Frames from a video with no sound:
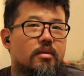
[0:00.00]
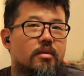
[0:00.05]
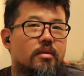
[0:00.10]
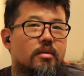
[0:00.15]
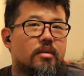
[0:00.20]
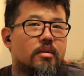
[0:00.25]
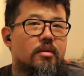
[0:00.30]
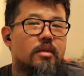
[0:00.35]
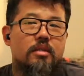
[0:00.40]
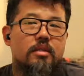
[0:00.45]

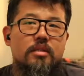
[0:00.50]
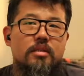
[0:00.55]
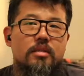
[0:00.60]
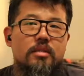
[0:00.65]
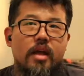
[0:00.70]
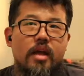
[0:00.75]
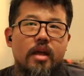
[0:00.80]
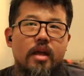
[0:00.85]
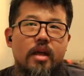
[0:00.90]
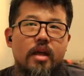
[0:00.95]

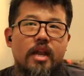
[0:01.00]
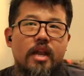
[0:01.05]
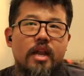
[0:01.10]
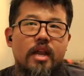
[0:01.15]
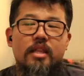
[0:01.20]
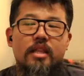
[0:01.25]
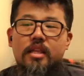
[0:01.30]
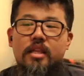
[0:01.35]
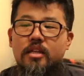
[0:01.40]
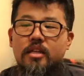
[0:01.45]

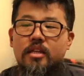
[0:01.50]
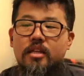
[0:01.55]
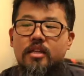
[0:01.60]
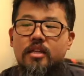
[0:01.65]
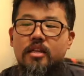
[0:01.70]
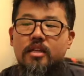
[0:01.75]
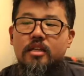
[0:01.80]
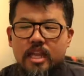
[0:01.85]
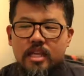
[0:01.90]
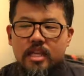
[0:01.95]
Because
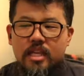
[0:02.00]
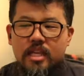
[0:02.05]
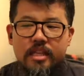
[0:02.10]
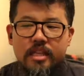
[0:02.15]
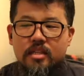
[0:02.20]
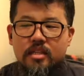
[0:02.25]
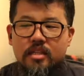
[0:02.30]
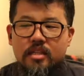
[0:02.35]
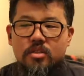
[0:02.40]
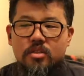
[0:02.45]
anything that
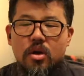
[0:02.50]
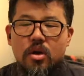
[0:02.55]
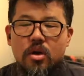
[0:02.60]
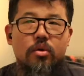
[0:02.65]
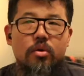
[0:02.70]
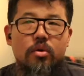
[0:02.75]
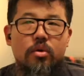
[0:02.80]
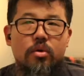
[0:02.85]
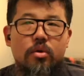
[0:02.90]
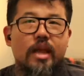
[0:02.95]
doesn't go
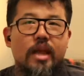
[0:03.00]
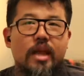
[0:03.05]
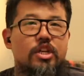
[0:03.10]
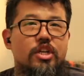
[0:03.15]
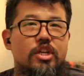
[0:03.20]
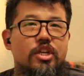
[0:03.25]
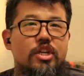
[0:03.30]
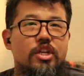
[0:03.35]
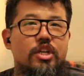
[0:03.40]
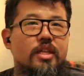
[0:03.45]
her way, she could
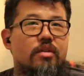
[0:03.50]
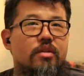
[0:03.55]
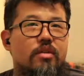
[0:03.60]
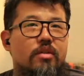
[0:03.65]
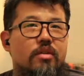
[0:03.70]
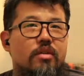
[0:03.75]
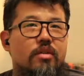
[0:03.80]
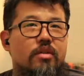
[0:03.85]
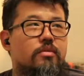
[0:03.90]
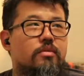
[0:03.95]
then
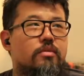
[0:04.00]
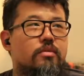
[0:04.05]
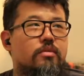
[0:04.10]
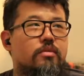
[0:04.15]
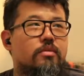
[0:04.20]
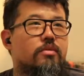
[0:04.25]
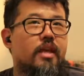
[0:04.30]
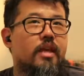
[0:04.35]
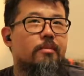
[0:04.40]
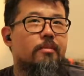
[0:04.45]
run to
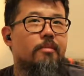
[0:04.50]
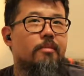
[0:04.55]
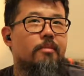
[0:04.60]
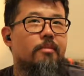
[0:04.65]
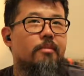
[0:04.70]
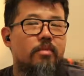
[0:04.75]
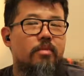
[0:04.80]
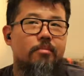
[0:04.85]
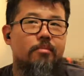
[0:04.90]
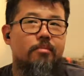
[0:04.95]
and
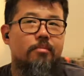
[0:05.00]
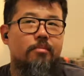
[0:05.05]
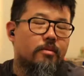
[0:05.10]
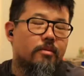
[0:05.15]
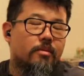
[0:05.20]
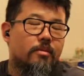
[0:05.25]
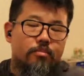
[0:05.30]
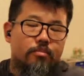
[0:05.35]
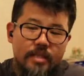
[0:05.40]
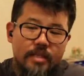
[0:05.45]

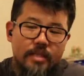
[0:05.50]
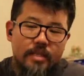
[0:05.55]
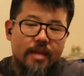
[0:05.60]
put that